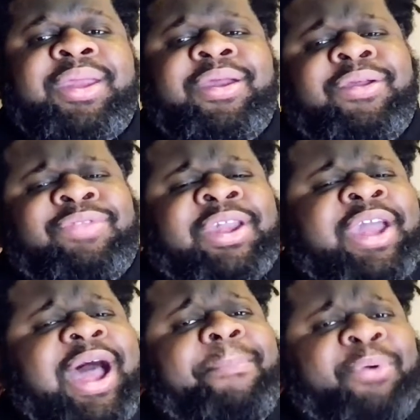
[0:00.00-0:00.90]
The
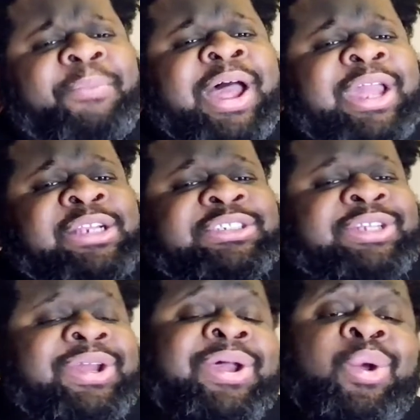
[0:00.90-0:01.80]
compromise
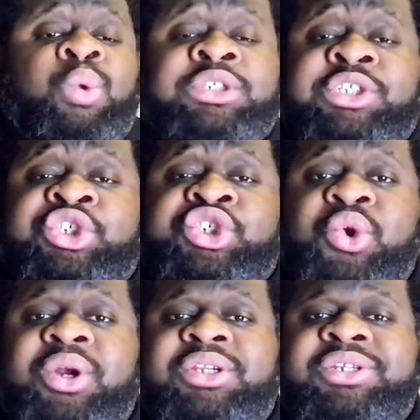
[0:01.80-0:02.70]
was the
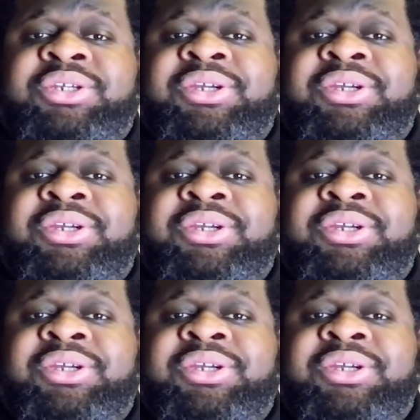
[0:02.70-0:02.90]
short